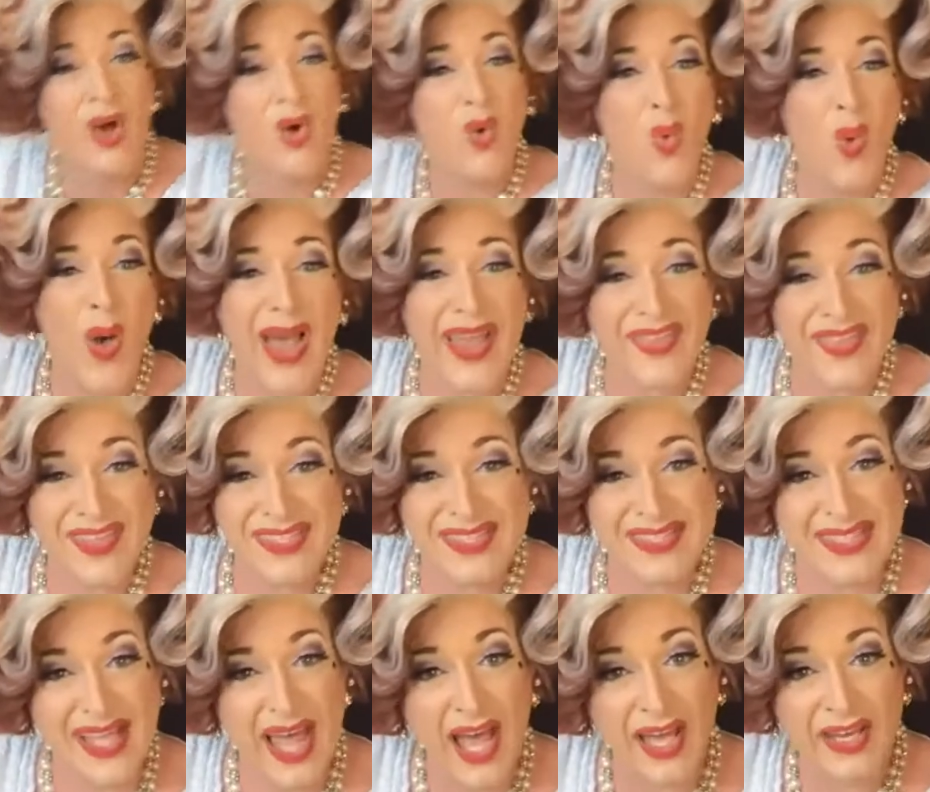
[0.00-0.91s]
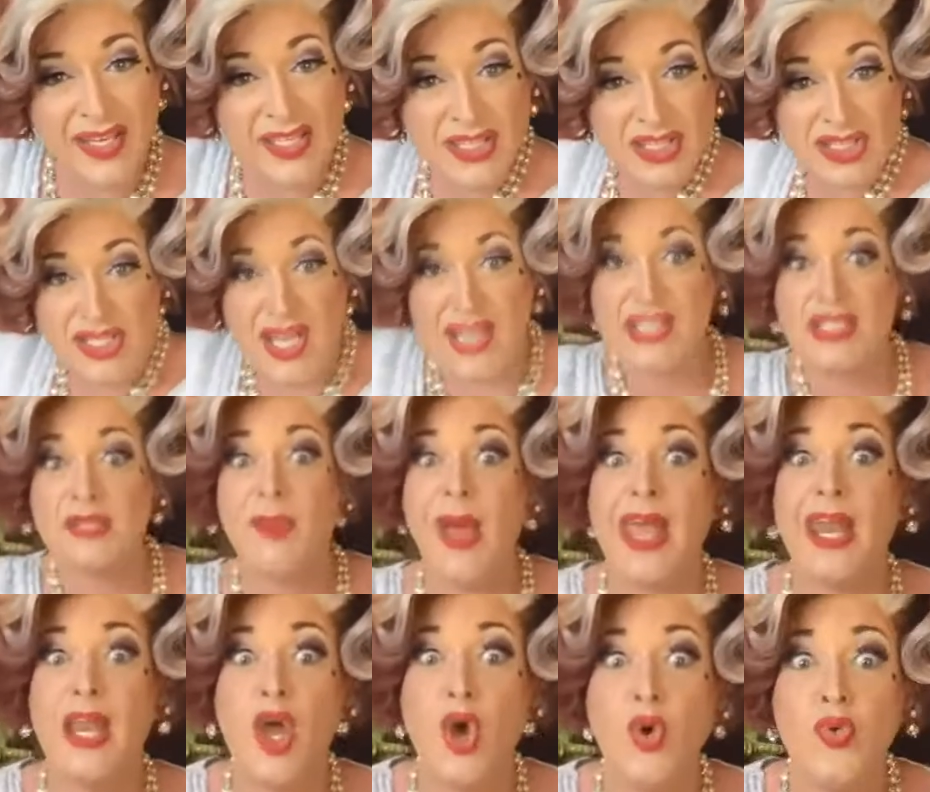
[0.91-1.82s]
Why the sudden change?
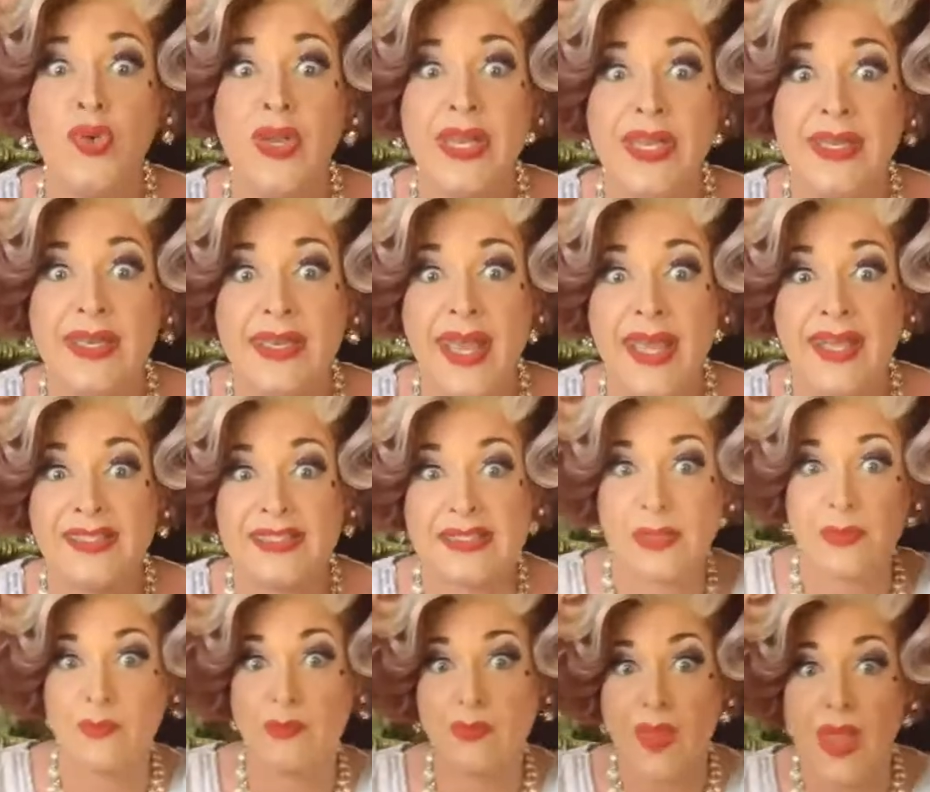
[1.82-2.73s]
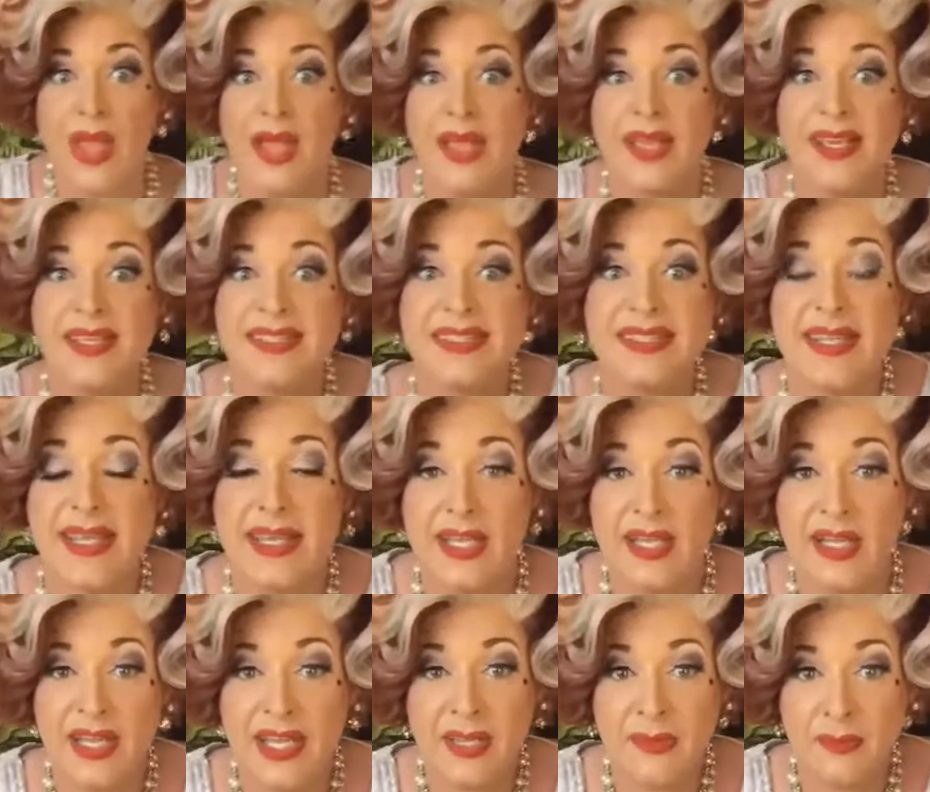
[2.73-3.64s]
My loneliness is
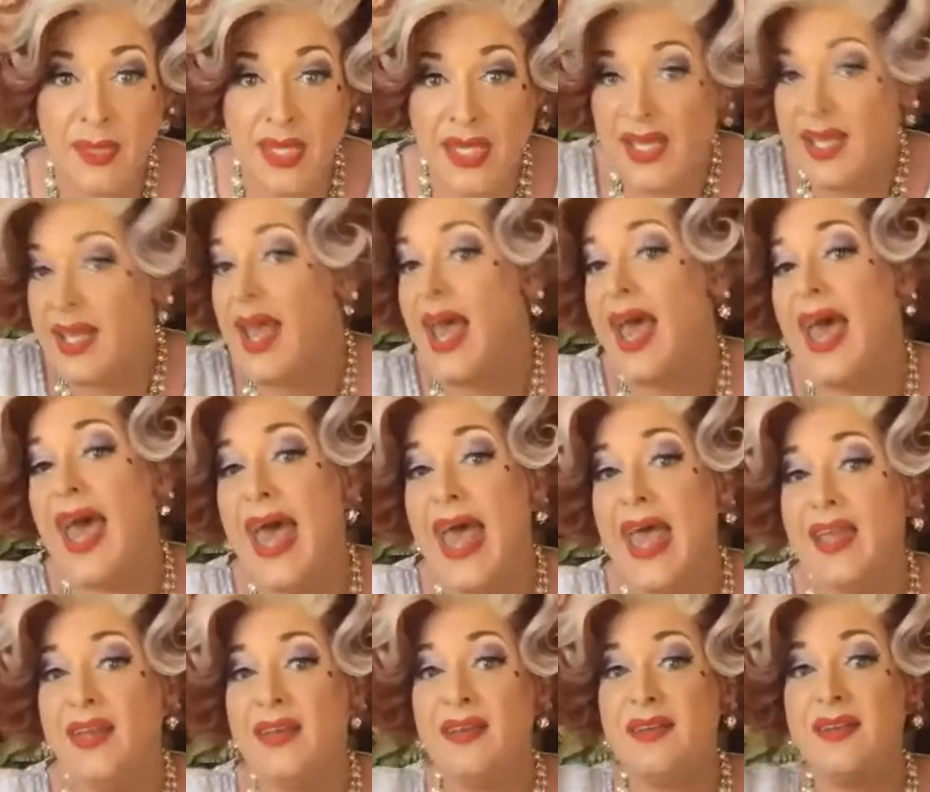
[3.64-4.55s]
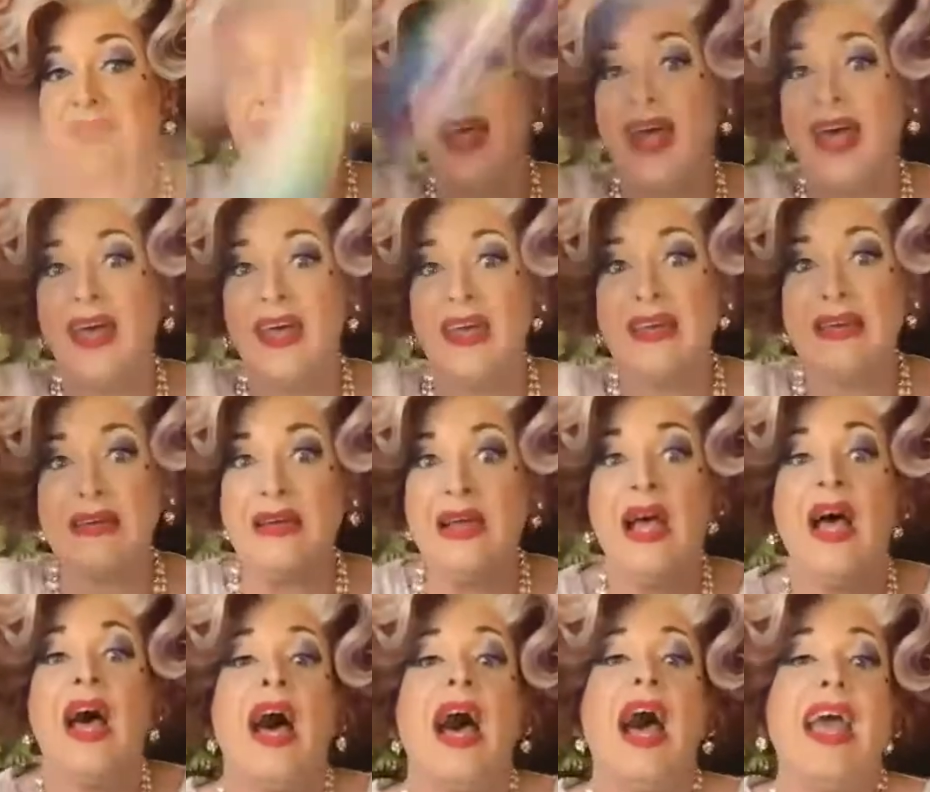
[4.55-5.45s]
killing me, and I
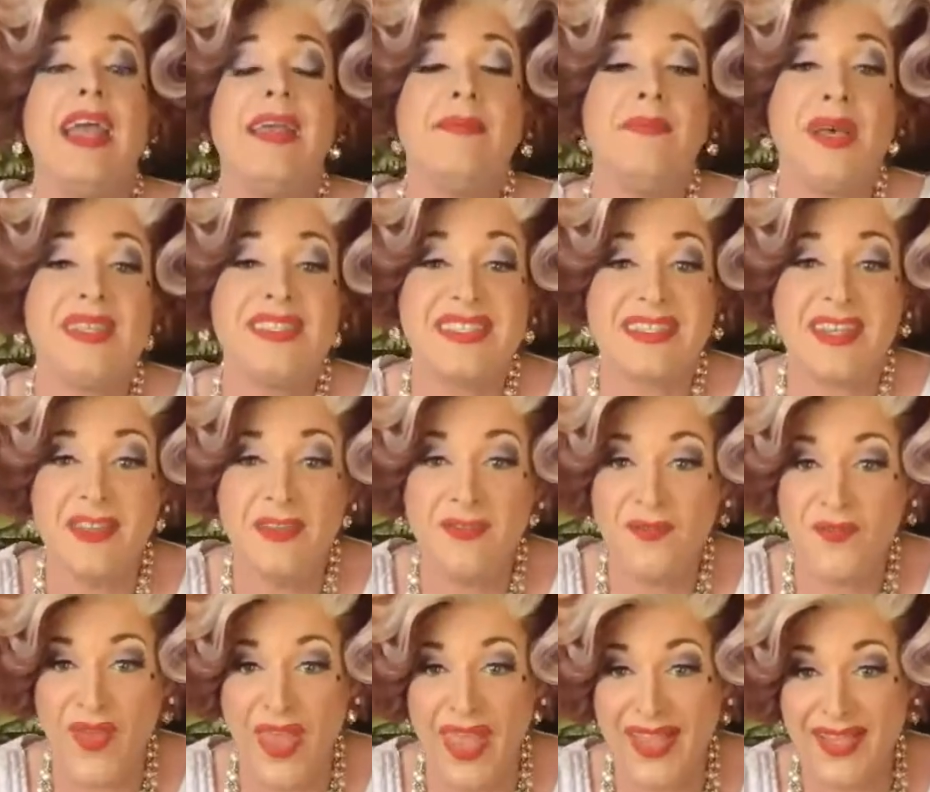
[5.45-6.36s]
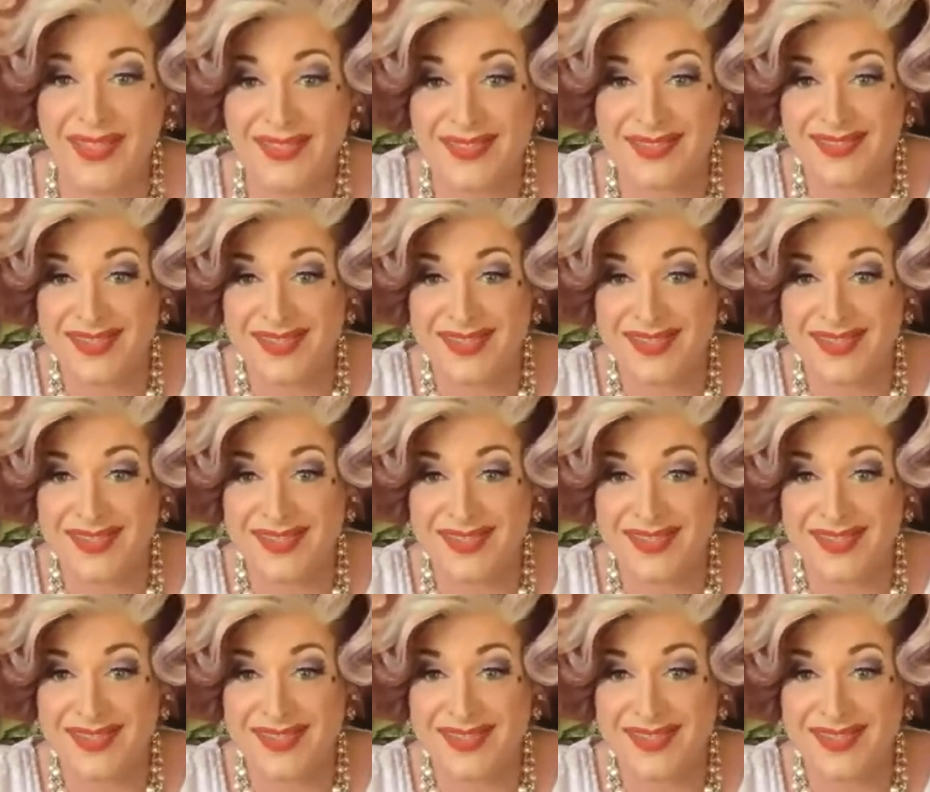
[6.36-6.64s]
must confess,